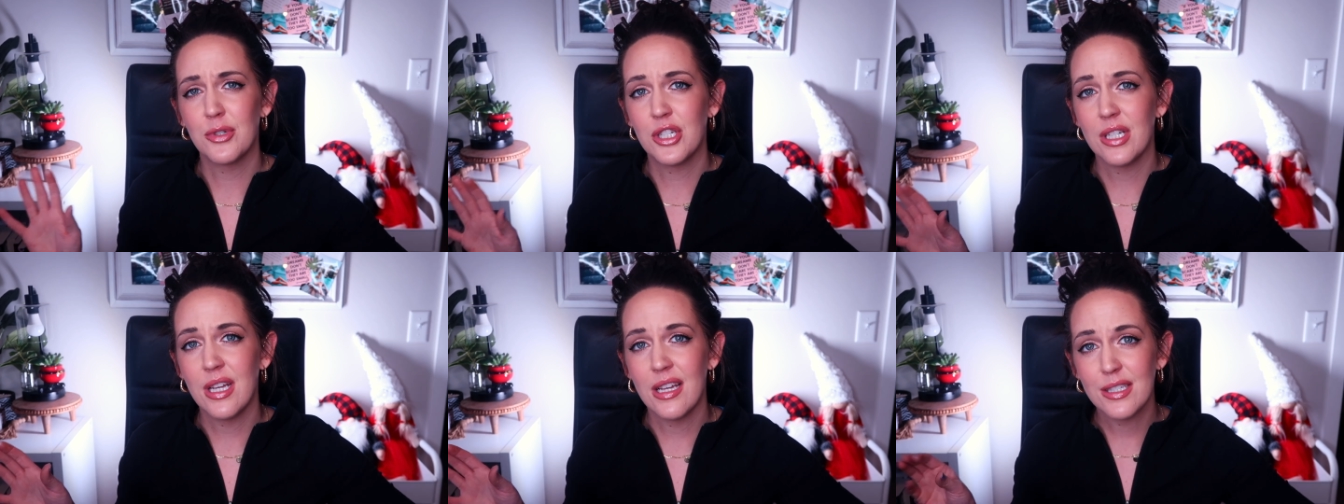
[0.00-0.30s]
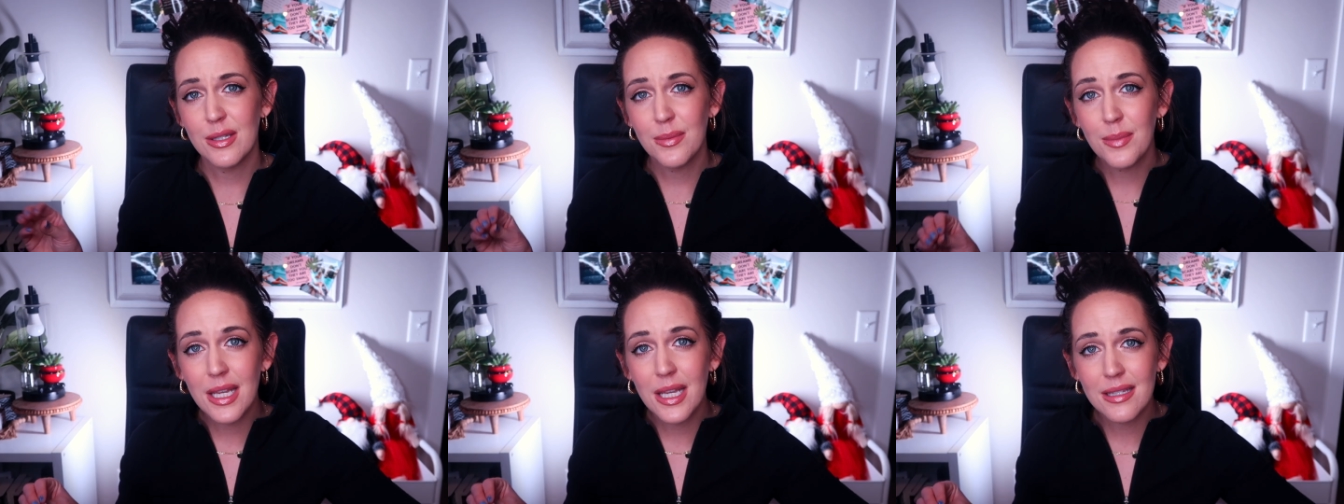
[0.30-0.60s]
She
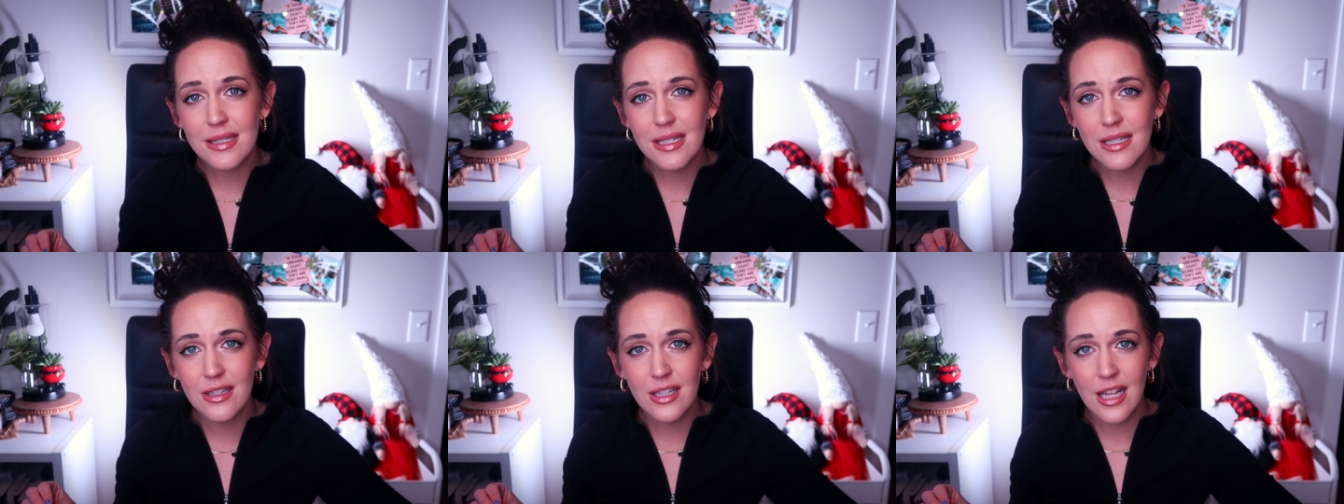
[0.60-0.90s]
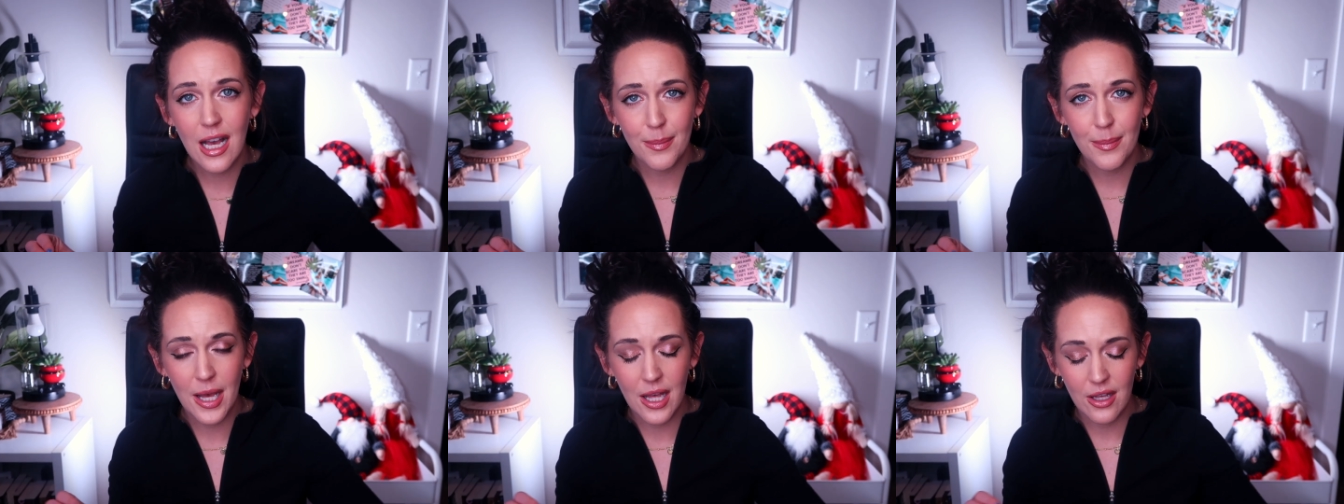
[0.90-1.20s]
has amazing
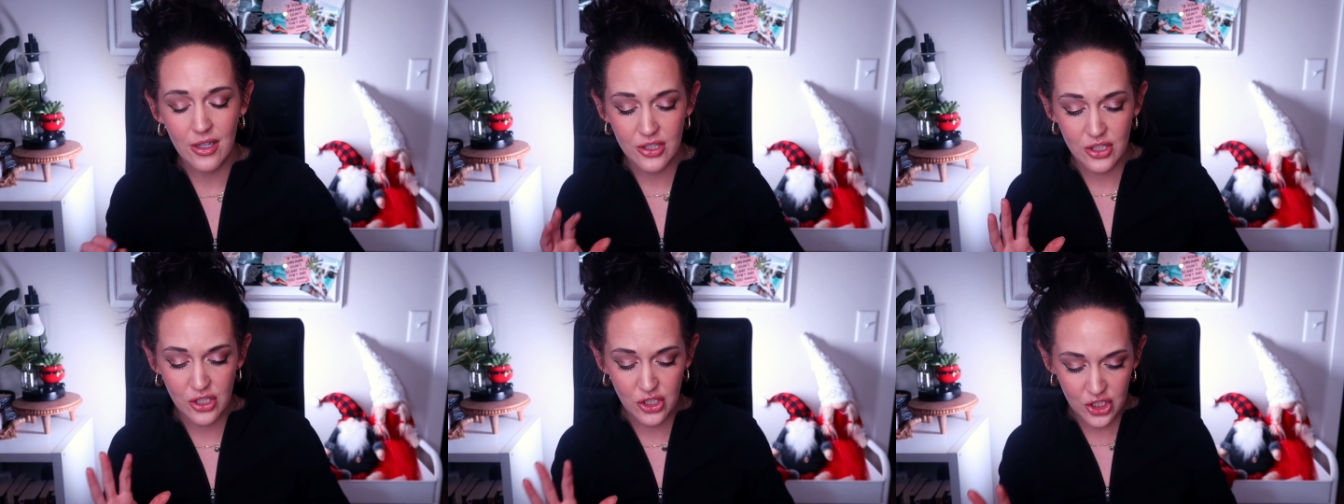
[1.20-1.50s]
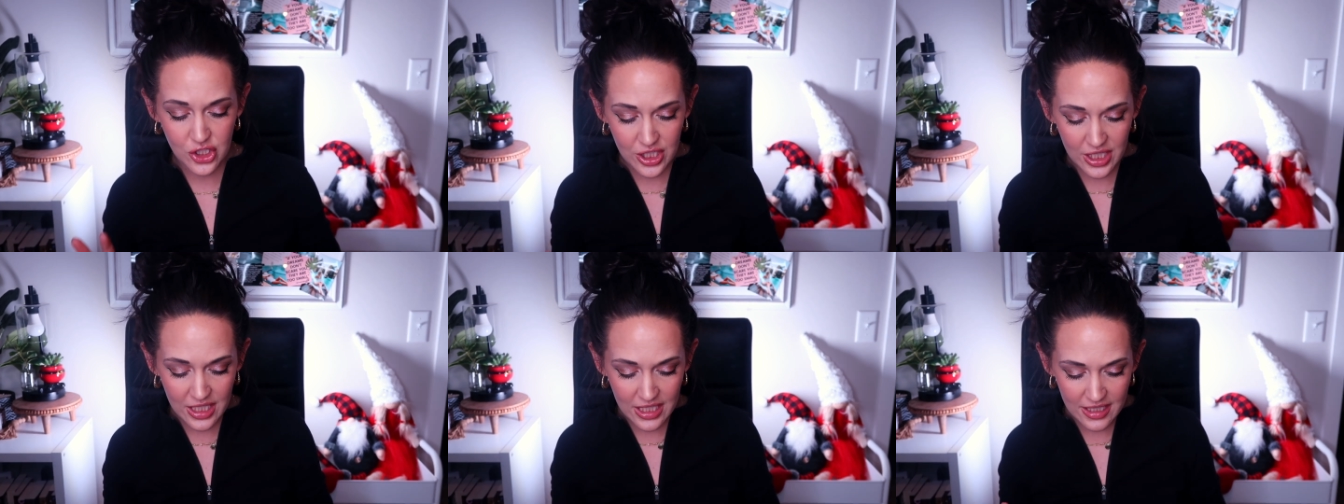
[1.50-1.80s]
collab palettes.
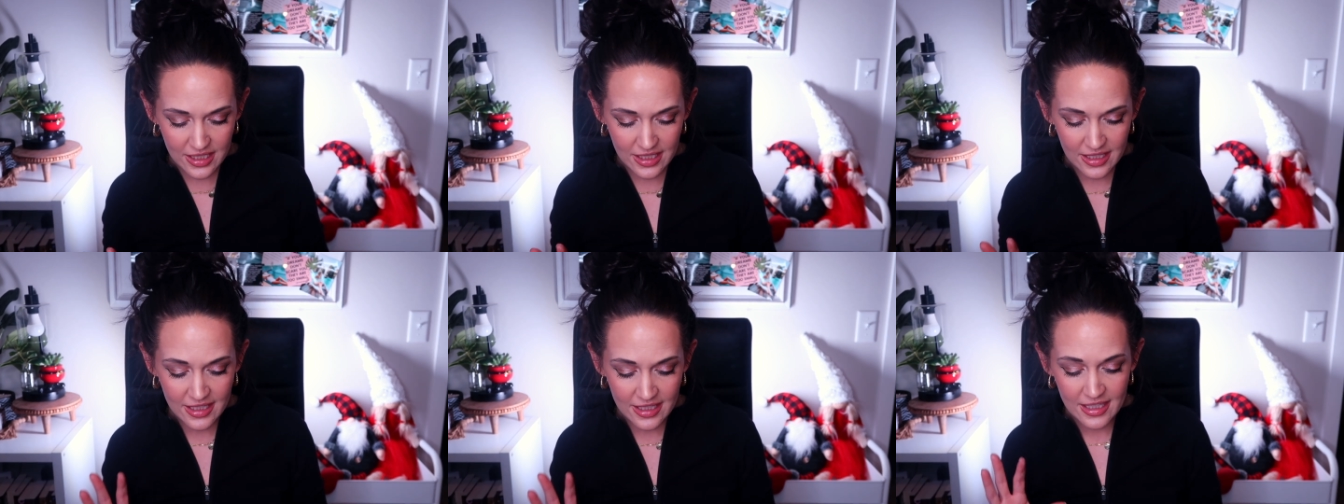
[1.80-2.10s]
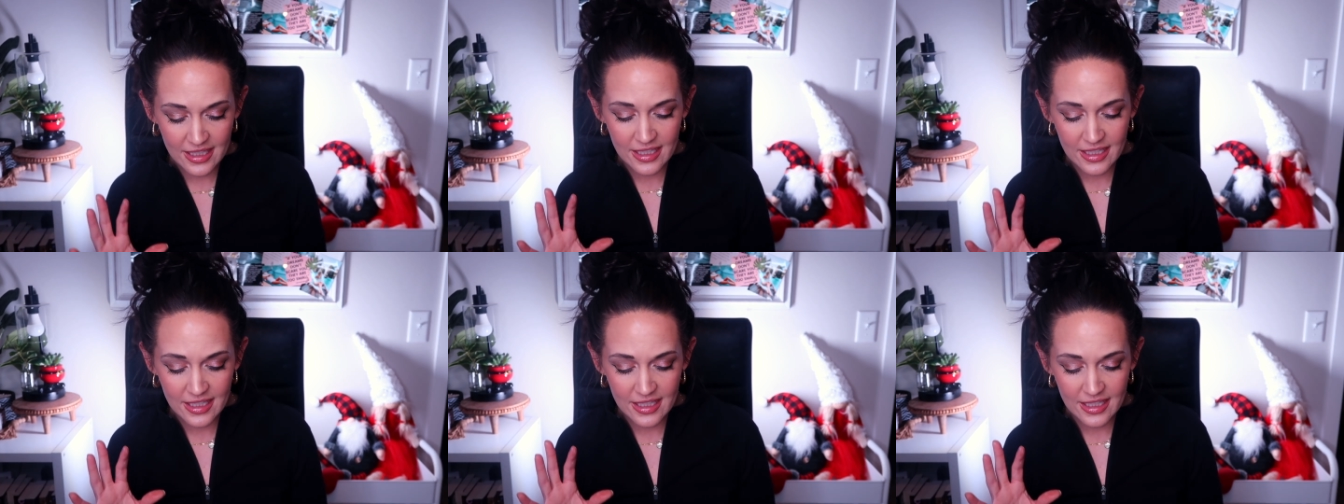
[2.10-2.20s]
She